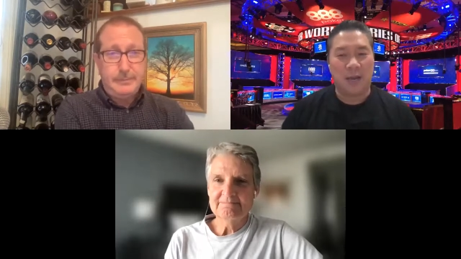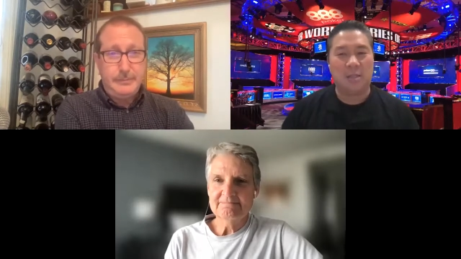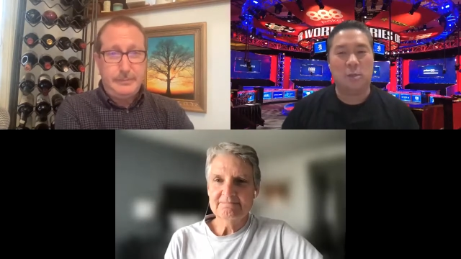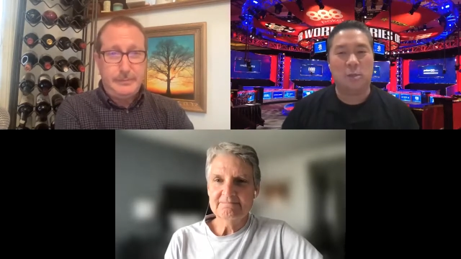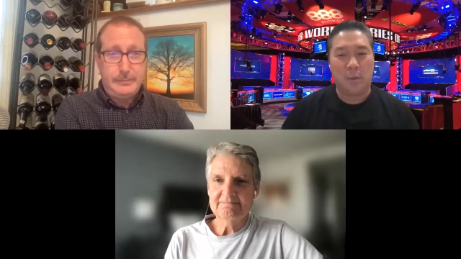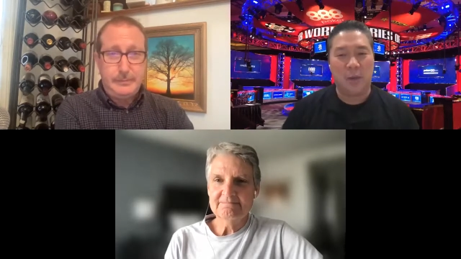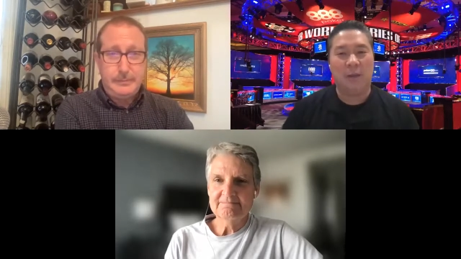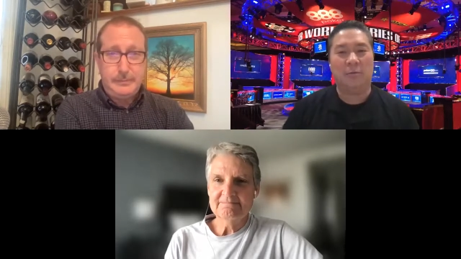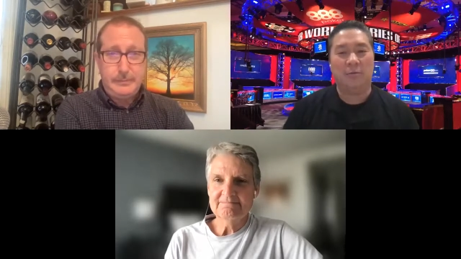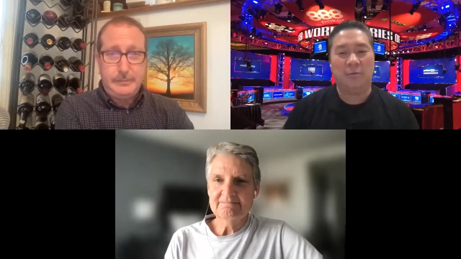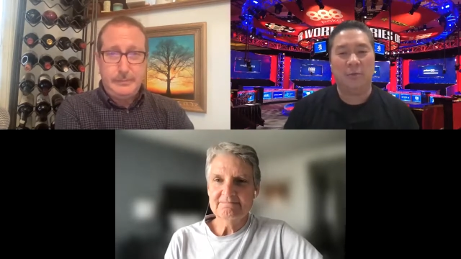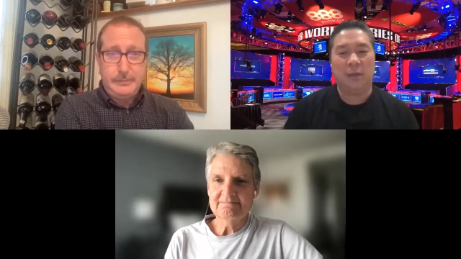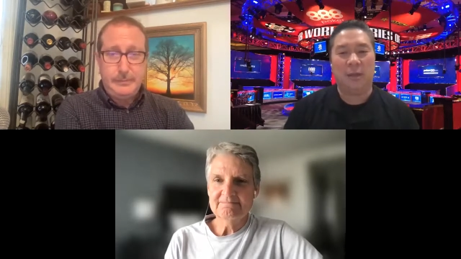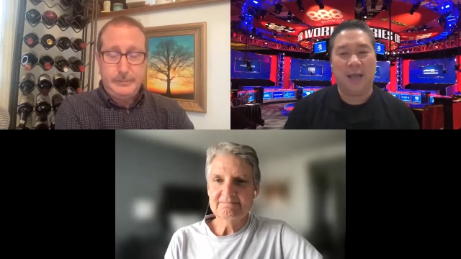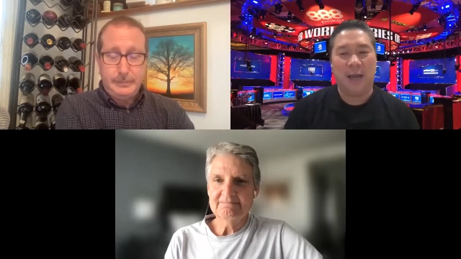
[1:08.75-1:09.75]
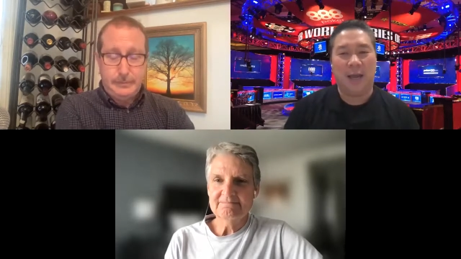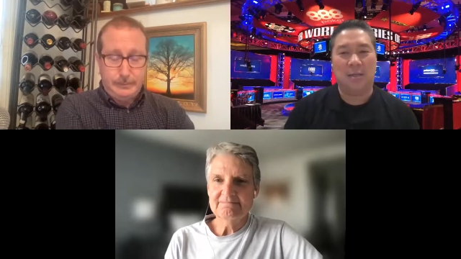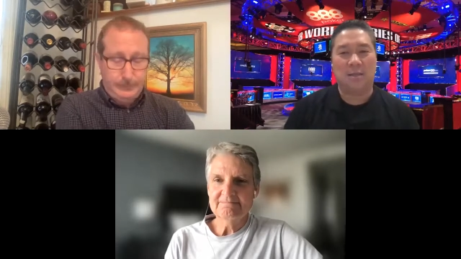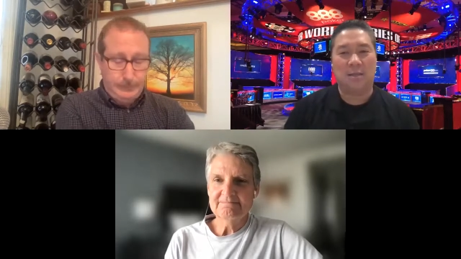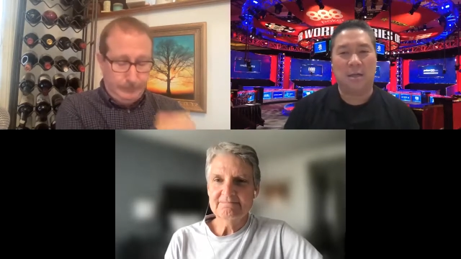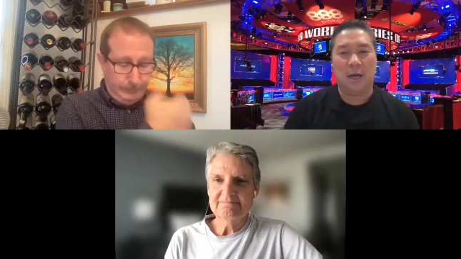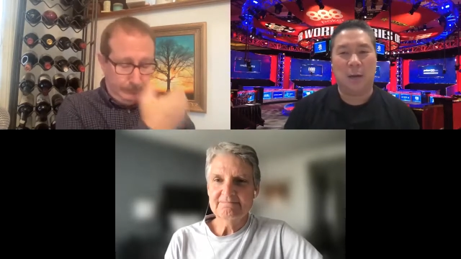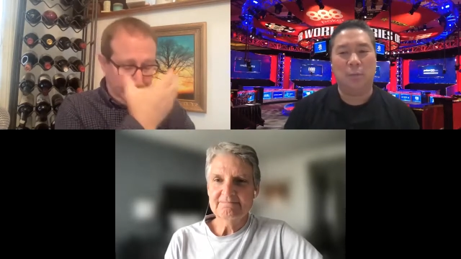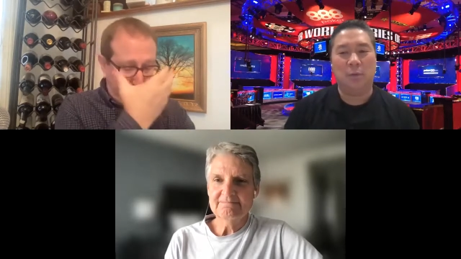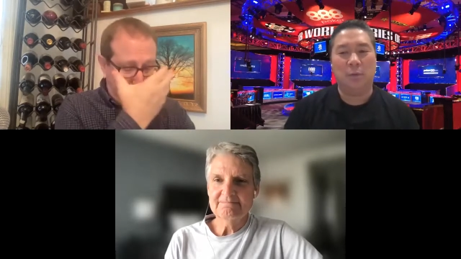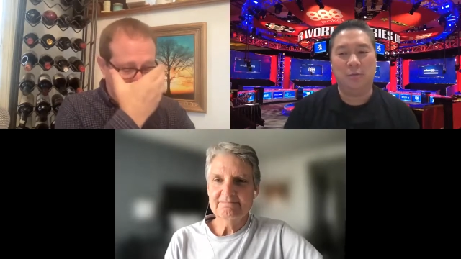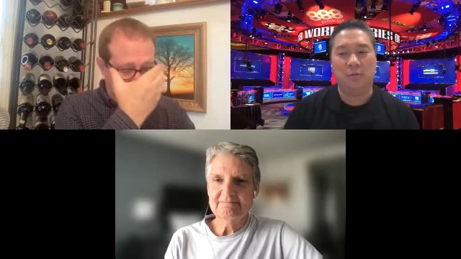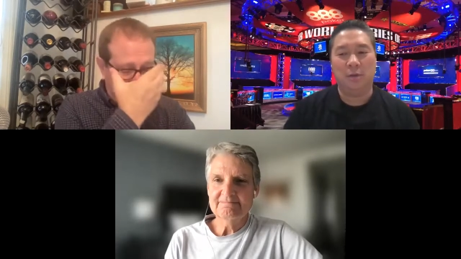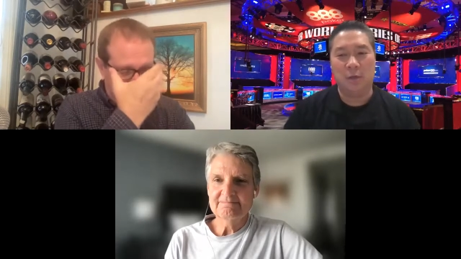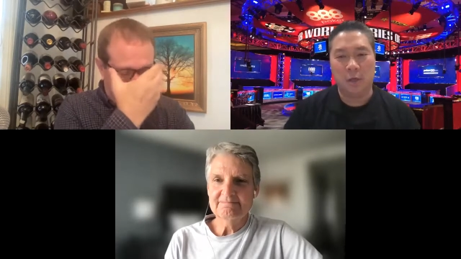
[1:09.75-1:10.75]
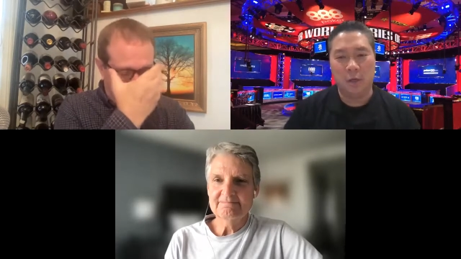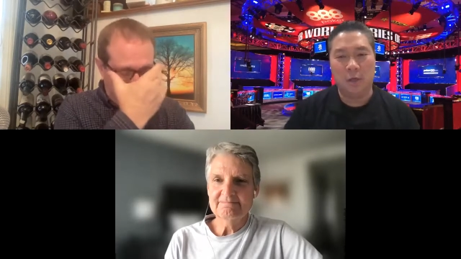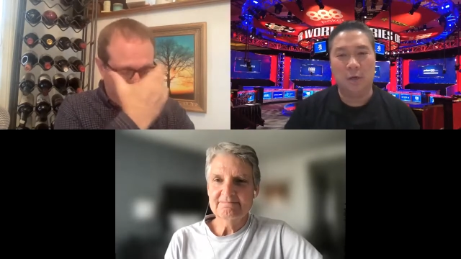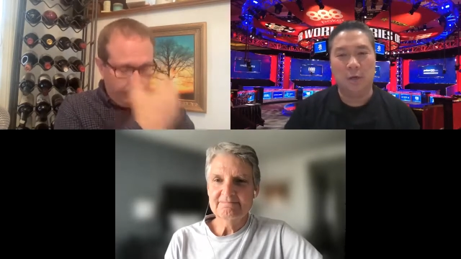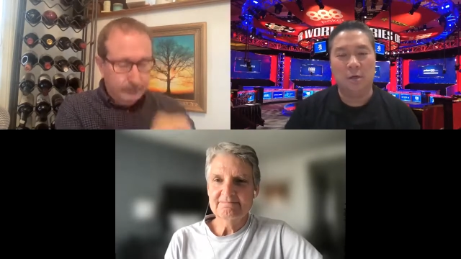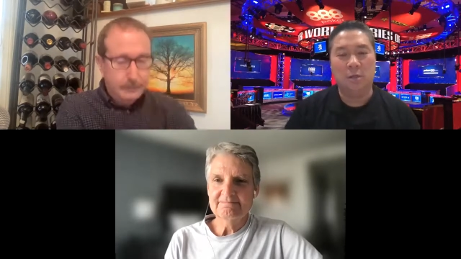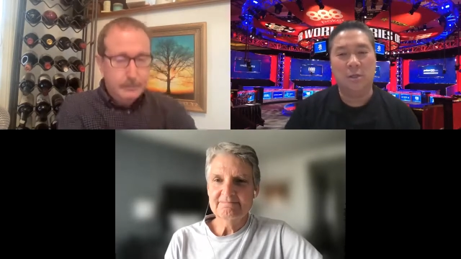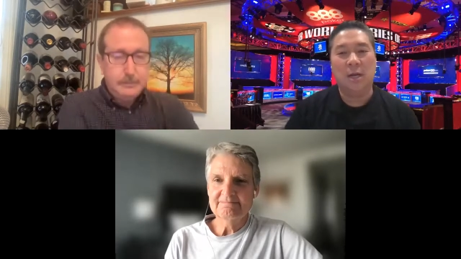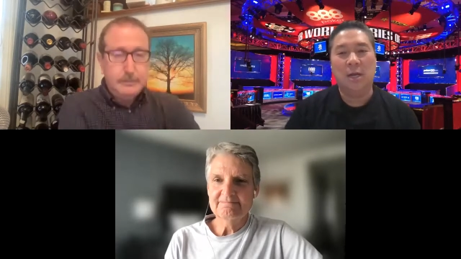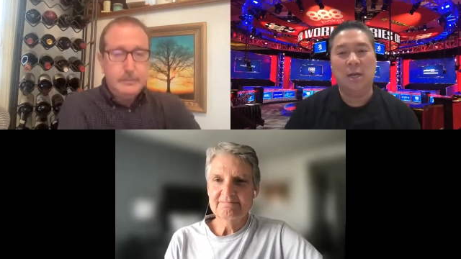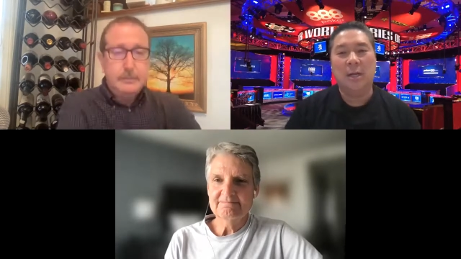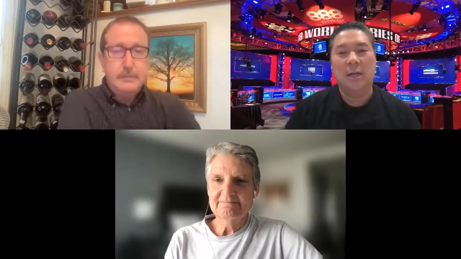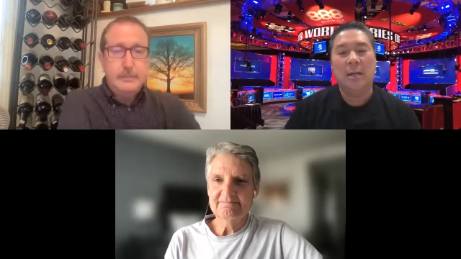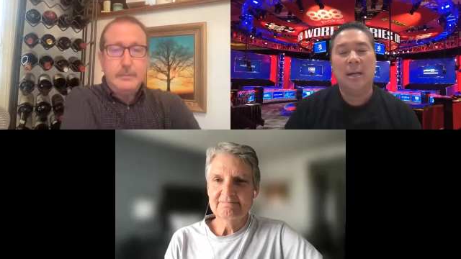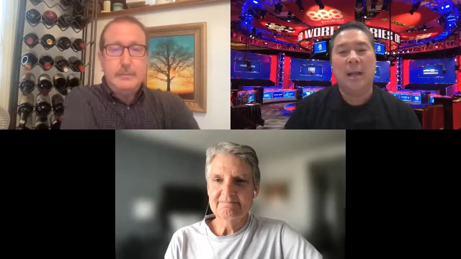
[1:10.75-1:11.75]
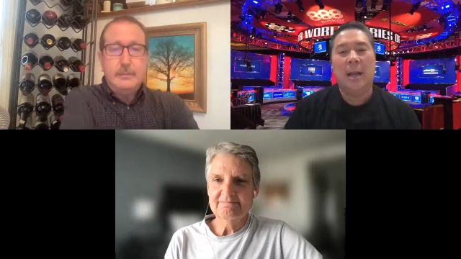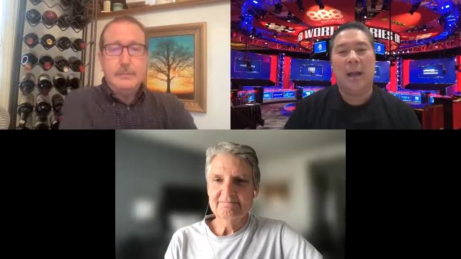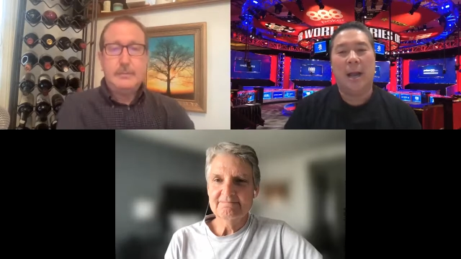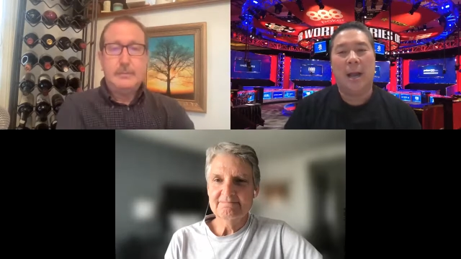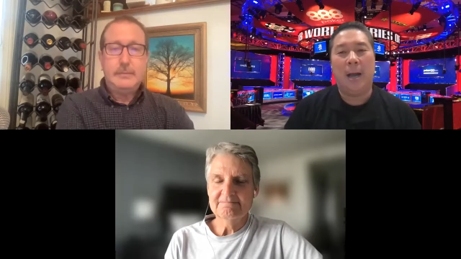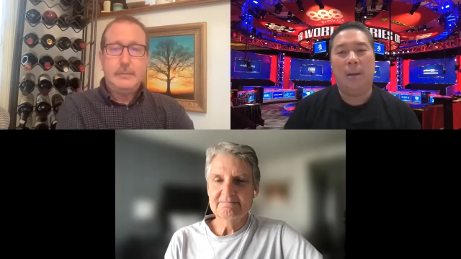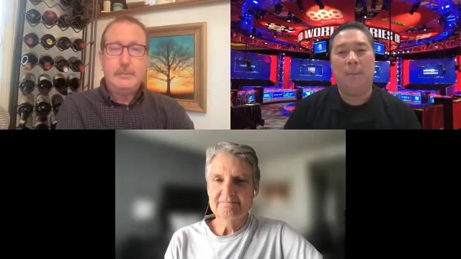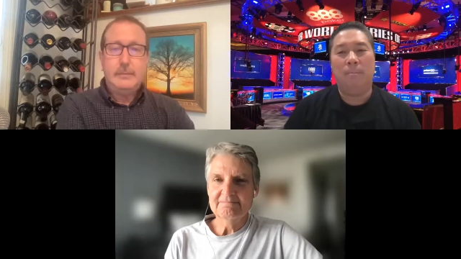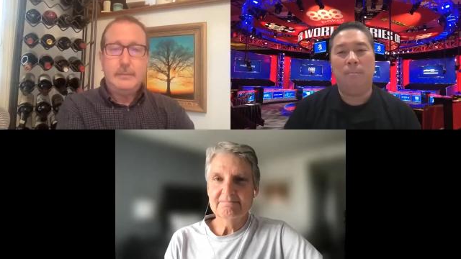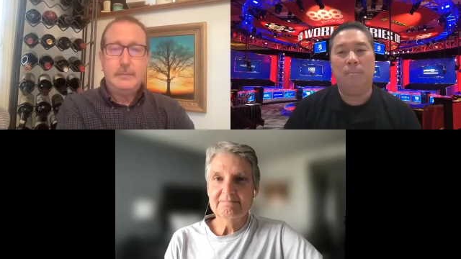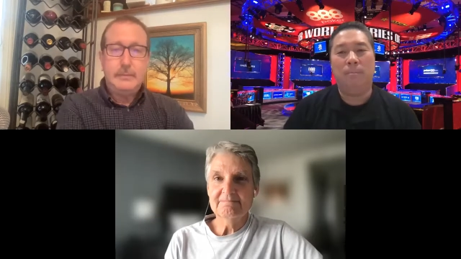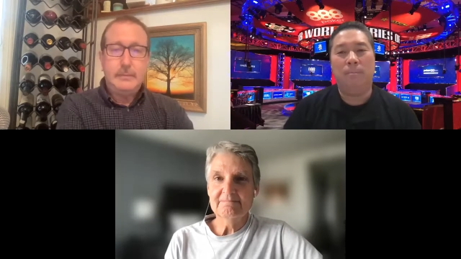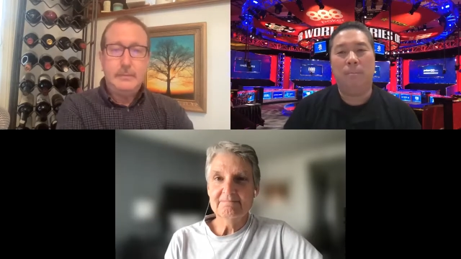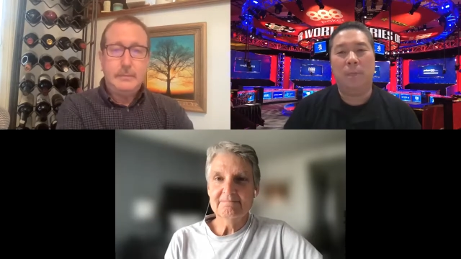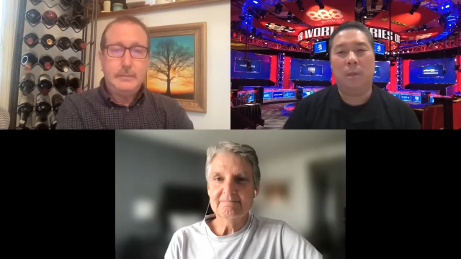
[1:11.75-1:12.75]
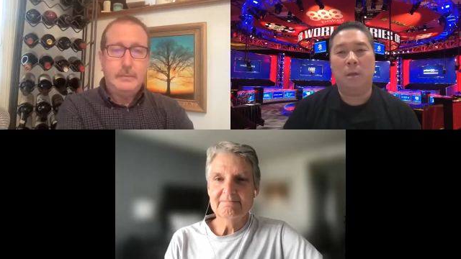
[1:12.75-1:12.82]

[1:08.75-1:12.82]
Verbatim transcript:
Speaker 1: has been for the last couple of years. Um,